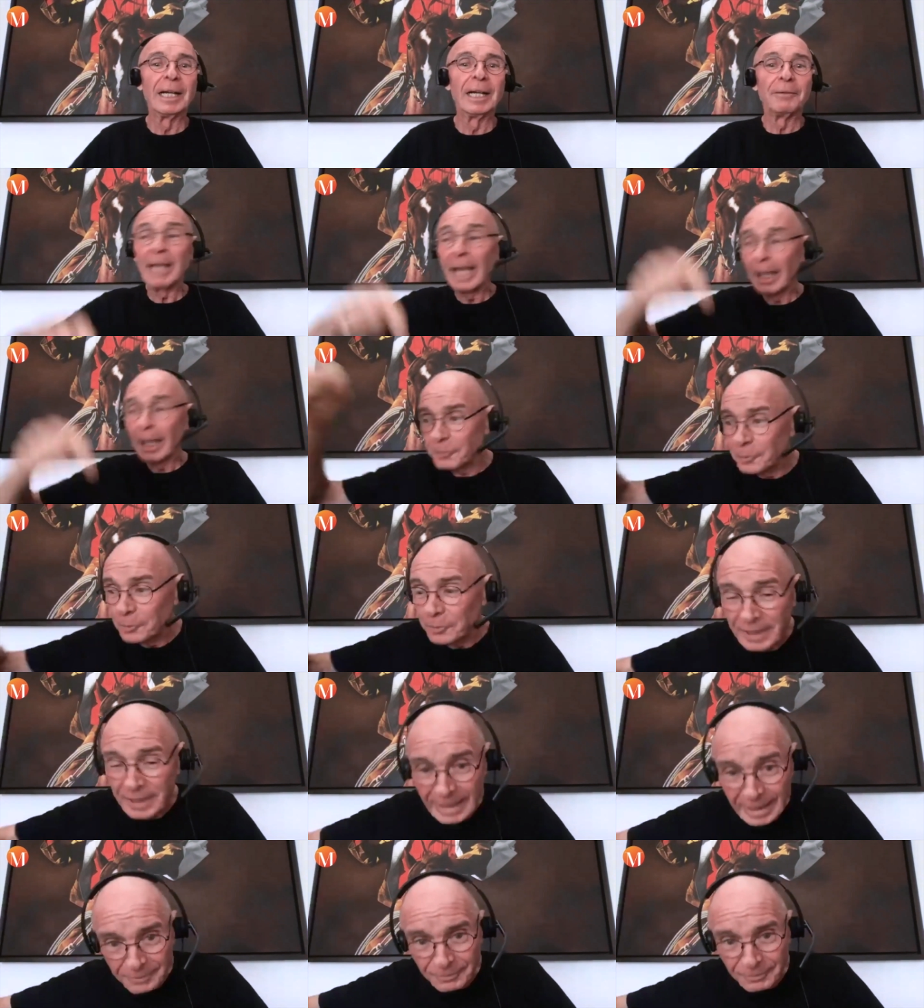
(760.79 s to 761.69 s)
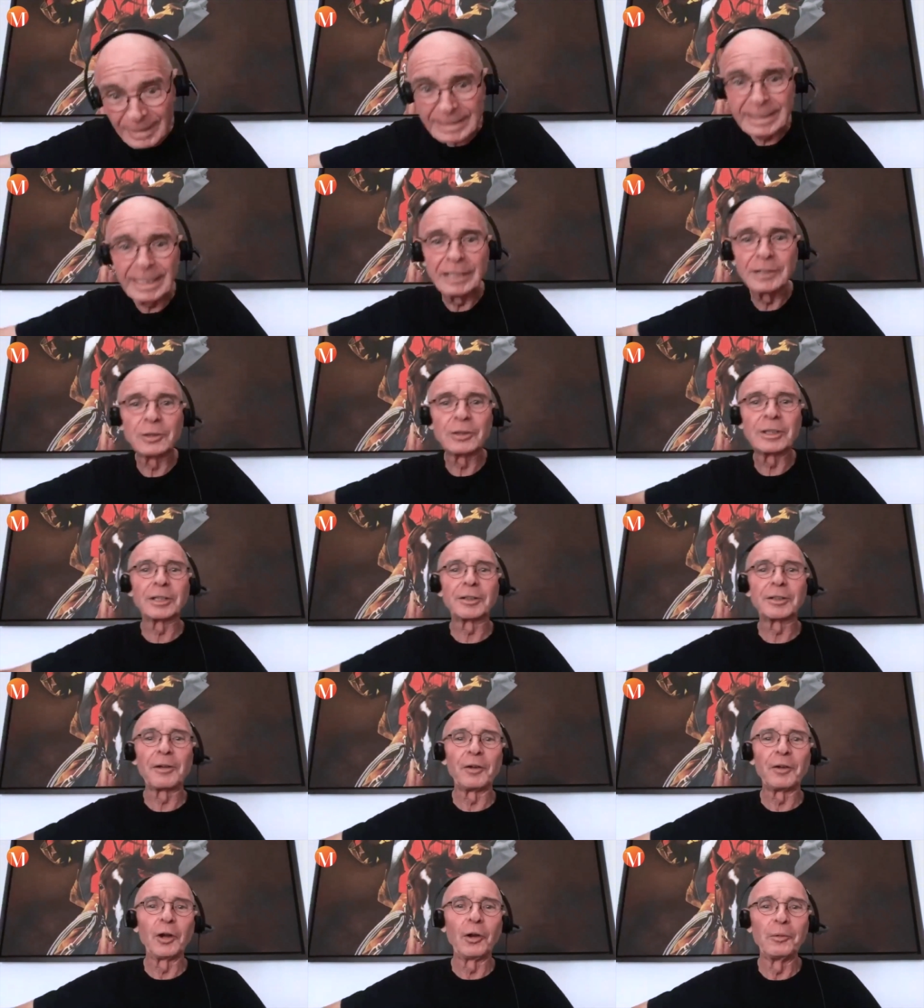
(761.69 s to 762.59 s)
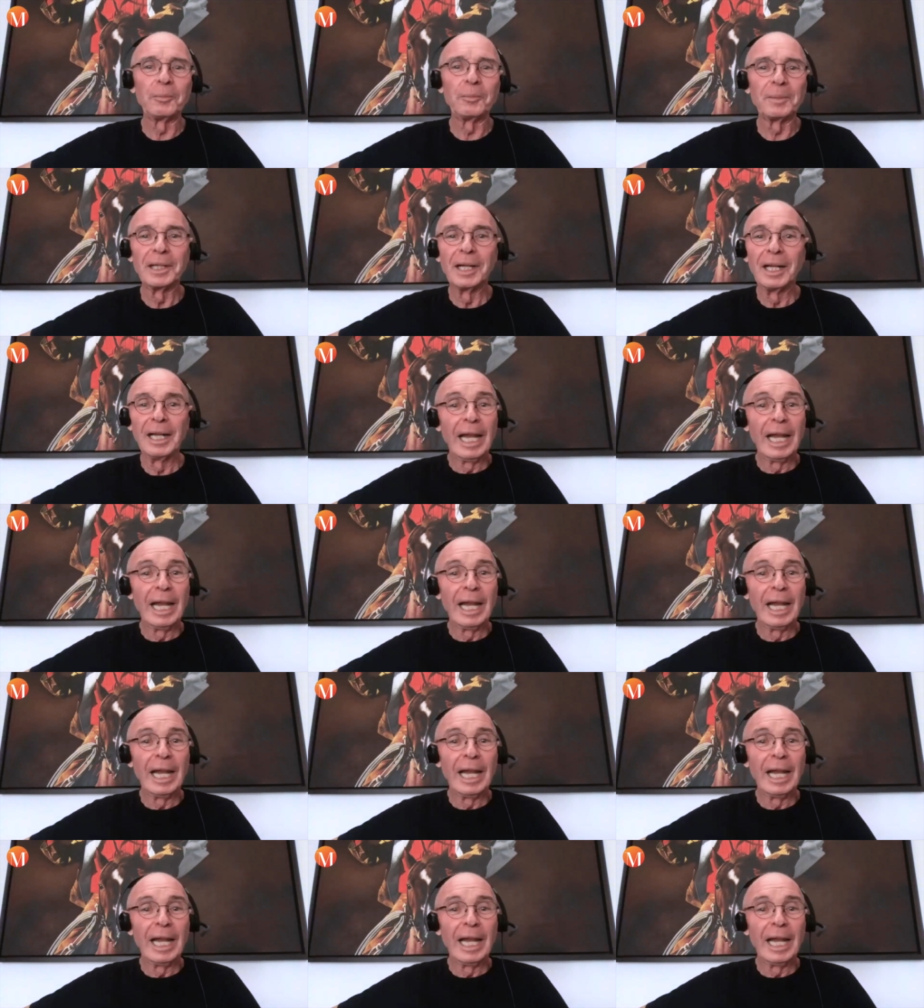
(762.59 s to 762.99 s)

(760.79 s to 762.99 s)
We have to reinvest into the development.